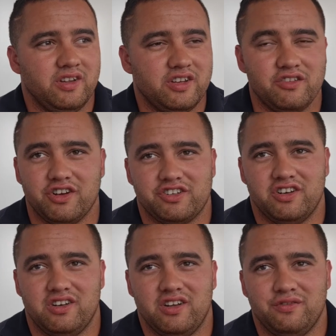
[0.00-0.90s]
direction in
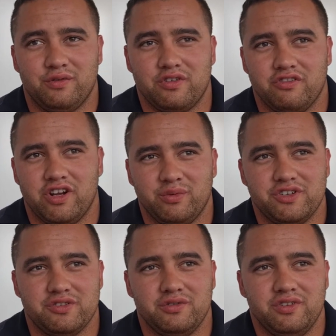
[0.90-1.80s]
life or career we
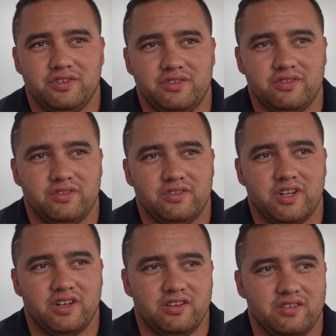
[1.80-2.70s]
choose.
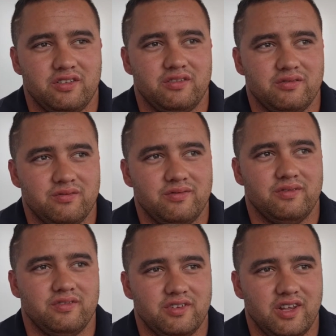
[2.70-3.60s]
And
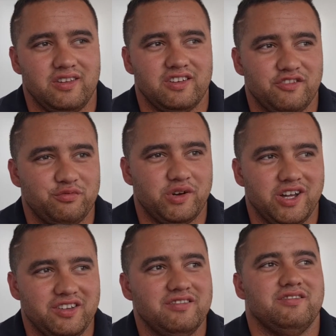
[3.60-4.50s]
he's loved by
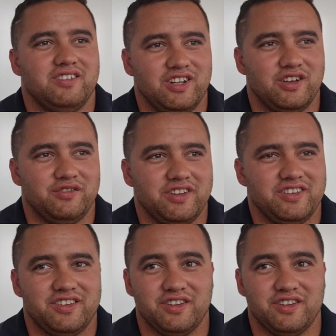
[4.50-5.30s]
a lot of us, so